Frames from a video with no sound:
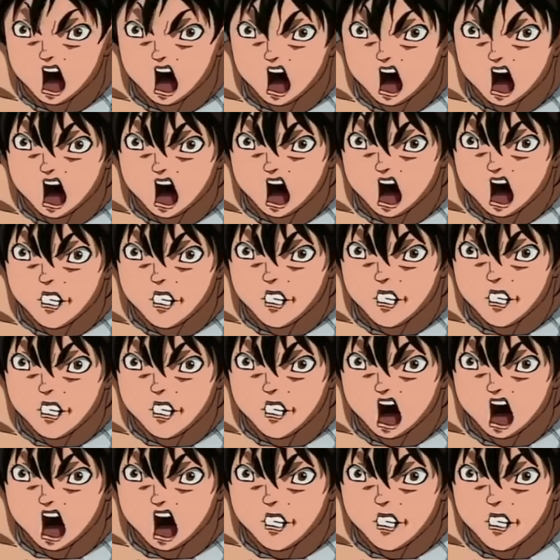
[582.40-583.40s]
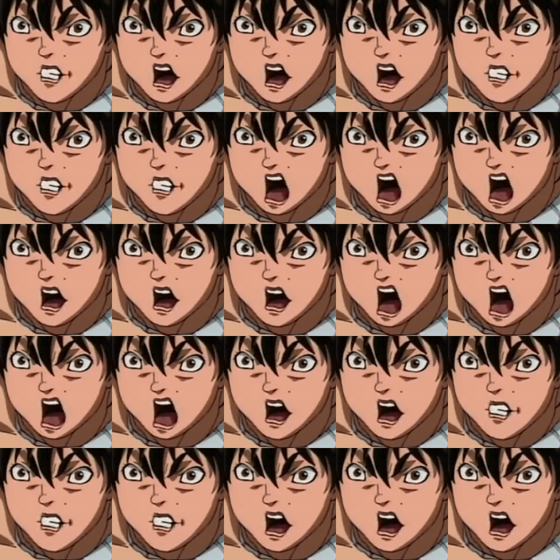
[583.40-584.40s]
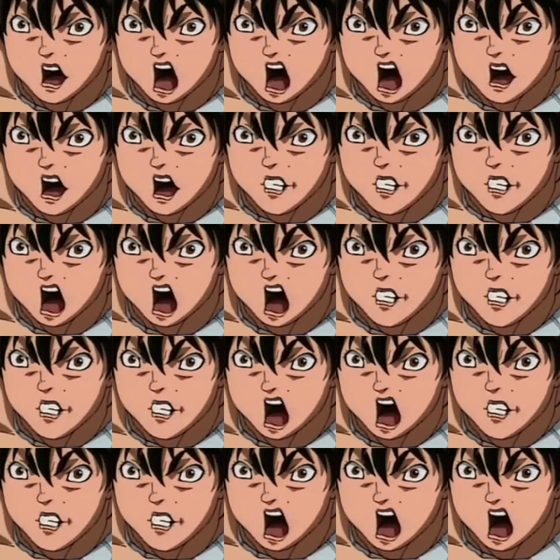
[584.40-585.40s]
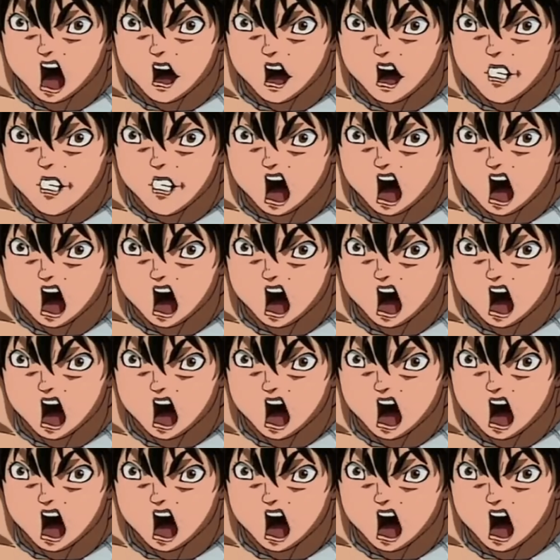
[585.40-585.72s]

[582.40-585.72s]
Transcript: forfeit! If you can't dodge that, then taking the match is the same as